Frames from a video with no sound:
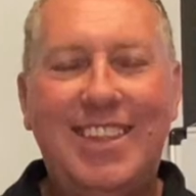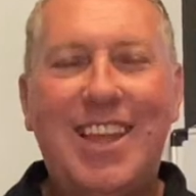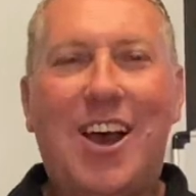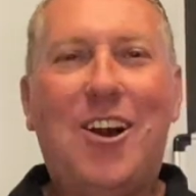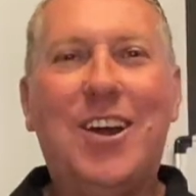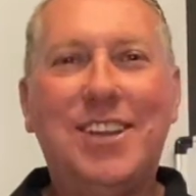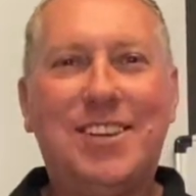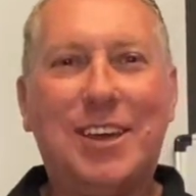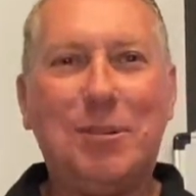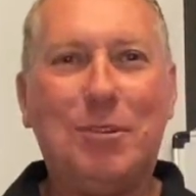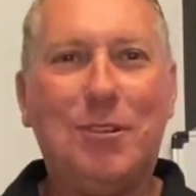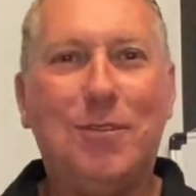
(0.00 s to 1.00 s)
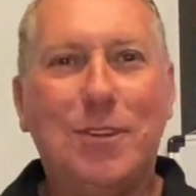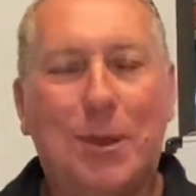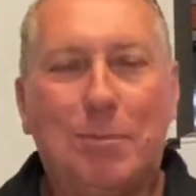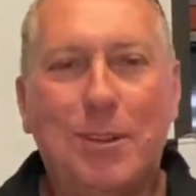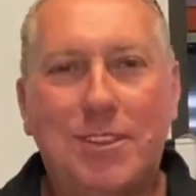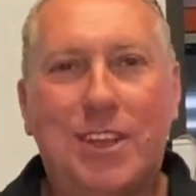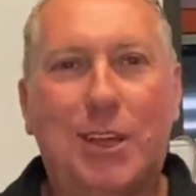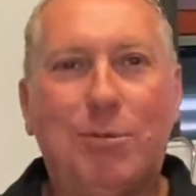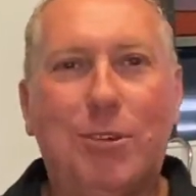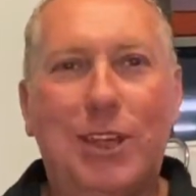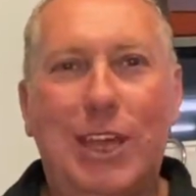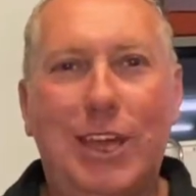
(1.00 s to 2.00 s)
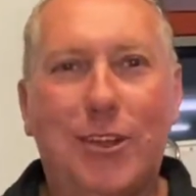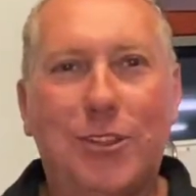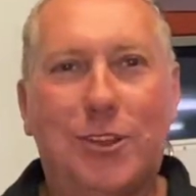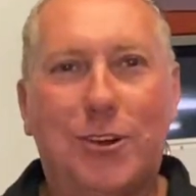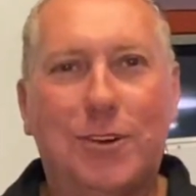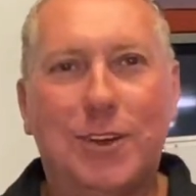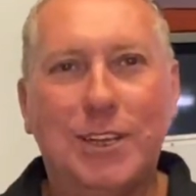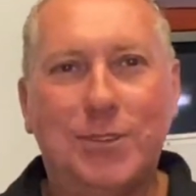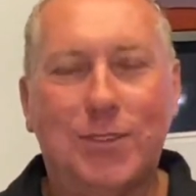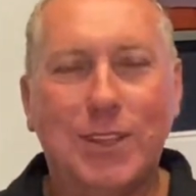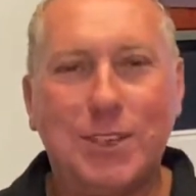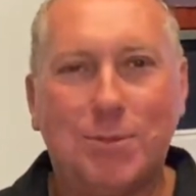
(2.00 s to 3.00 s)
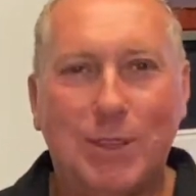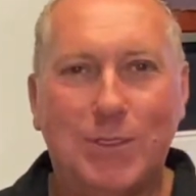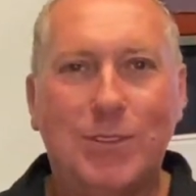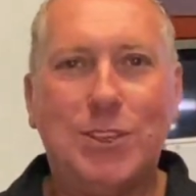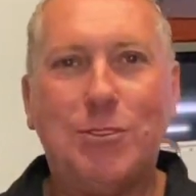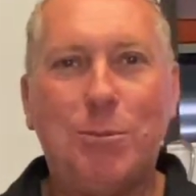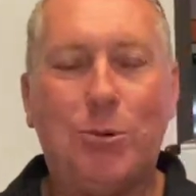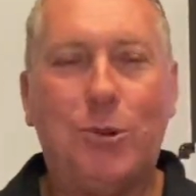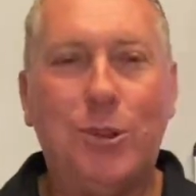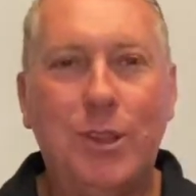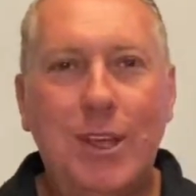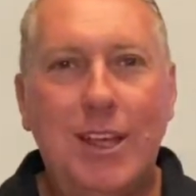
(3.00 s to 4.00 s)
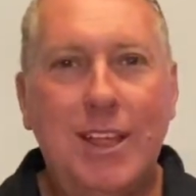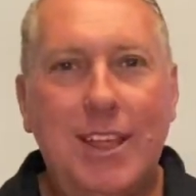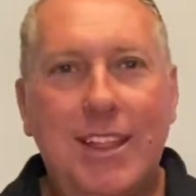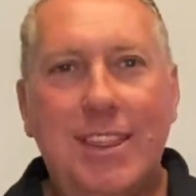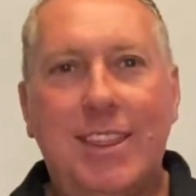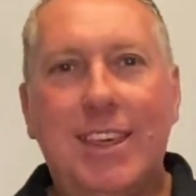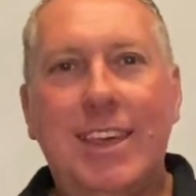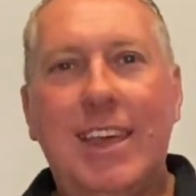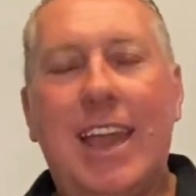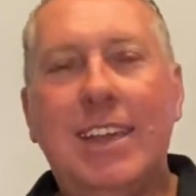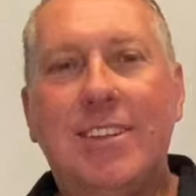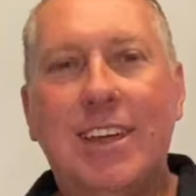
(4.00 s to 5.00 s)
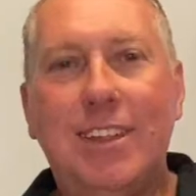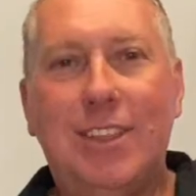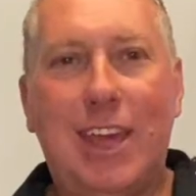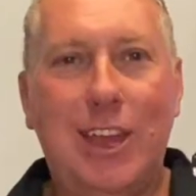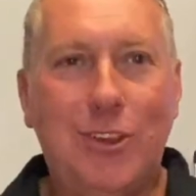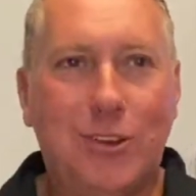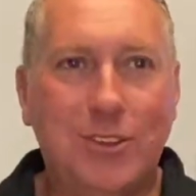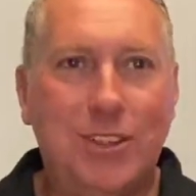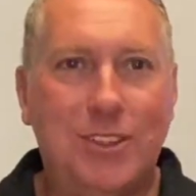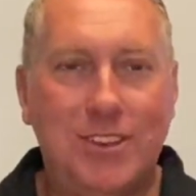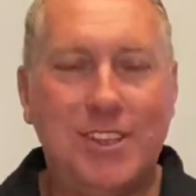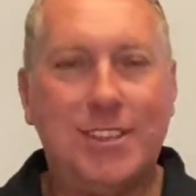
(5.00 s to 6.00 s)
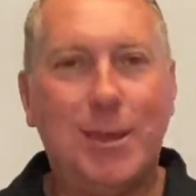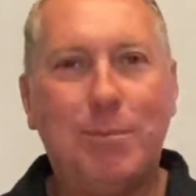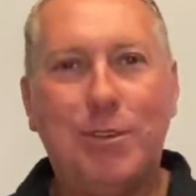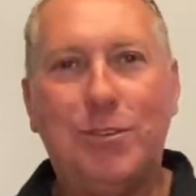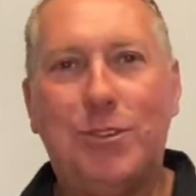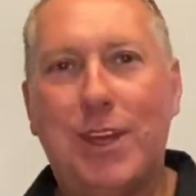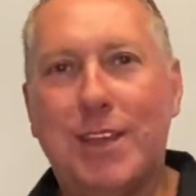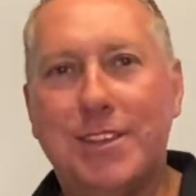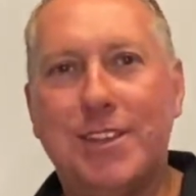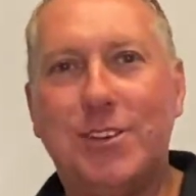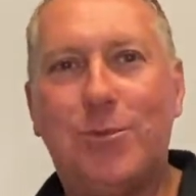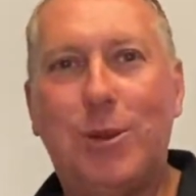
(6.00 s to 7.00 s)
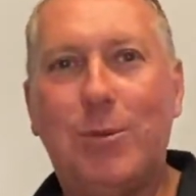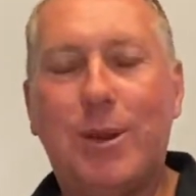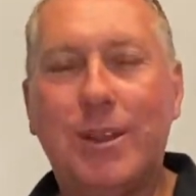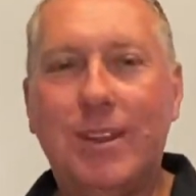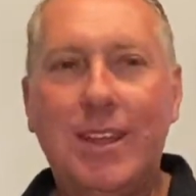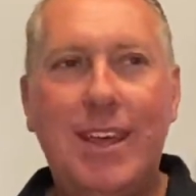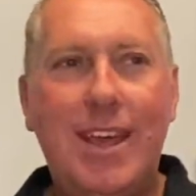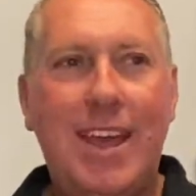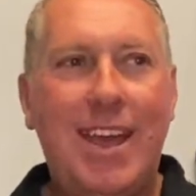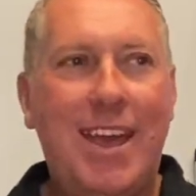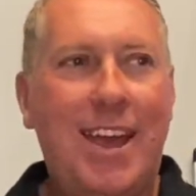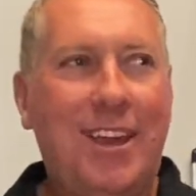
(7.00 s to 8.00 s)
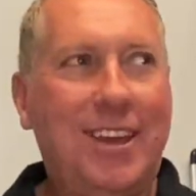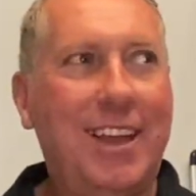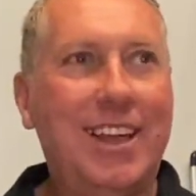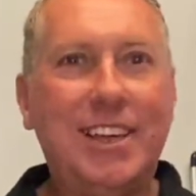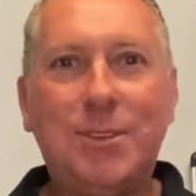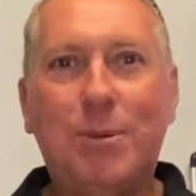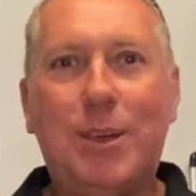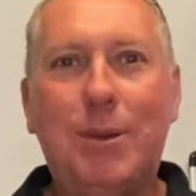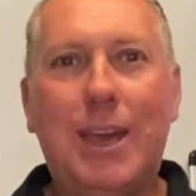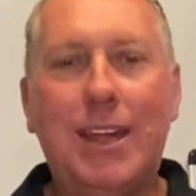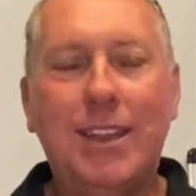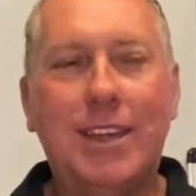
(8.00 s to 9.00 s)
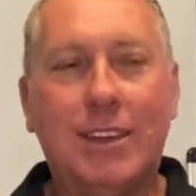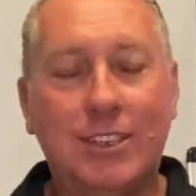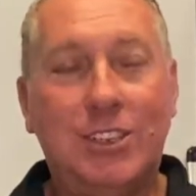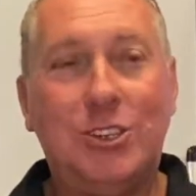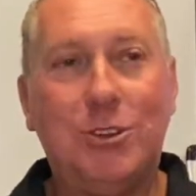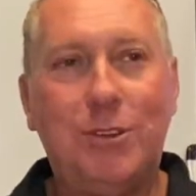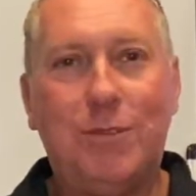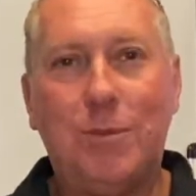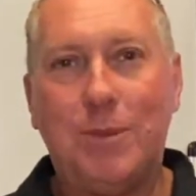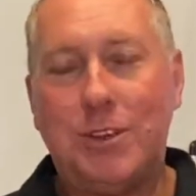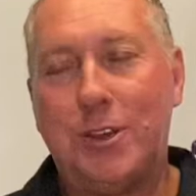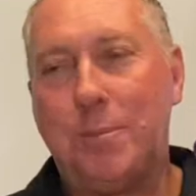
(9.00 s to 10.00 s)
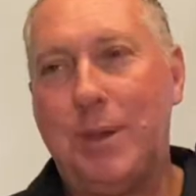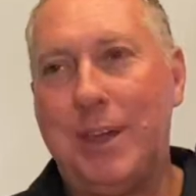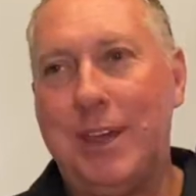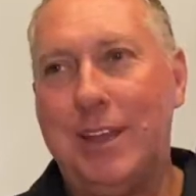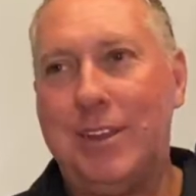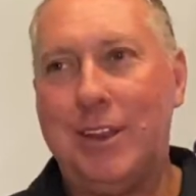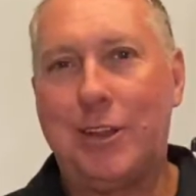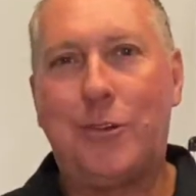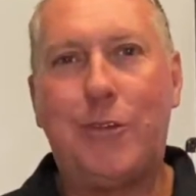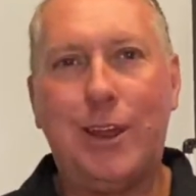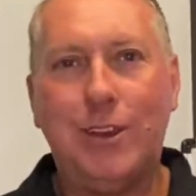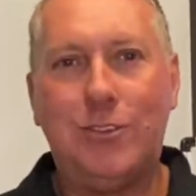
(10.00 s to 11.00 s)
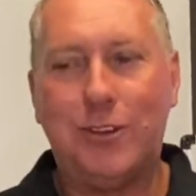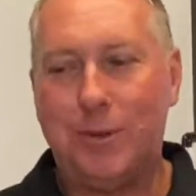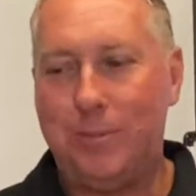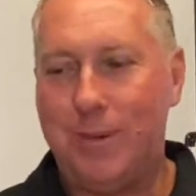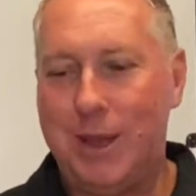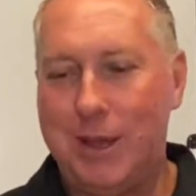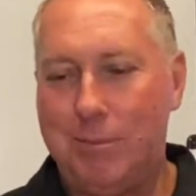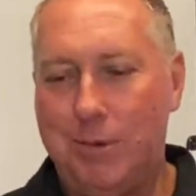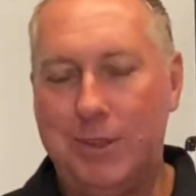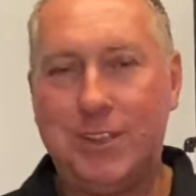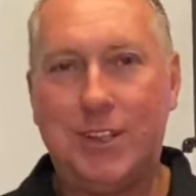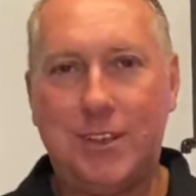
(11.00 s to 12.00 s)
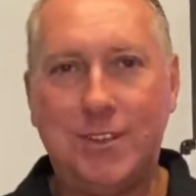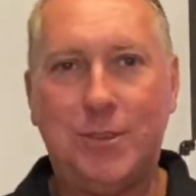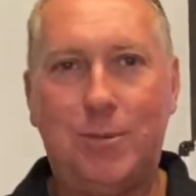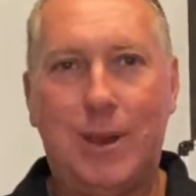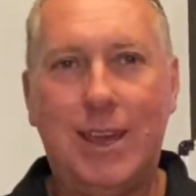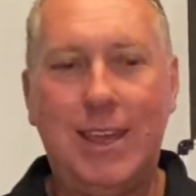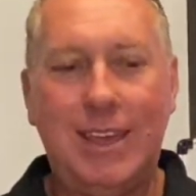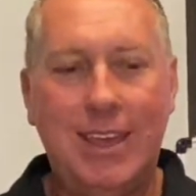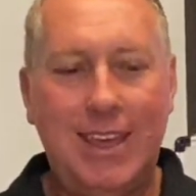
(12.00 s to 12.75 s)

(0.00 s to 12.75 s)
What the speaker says: Hi, Dougie Burr from Doug Bird's Tackle World here on the Gold Coast for this week's fishing report, the 18th and 19th of December 2021. Okay, last week we had the young Stewie from the shop here, did a great job whilst I was away.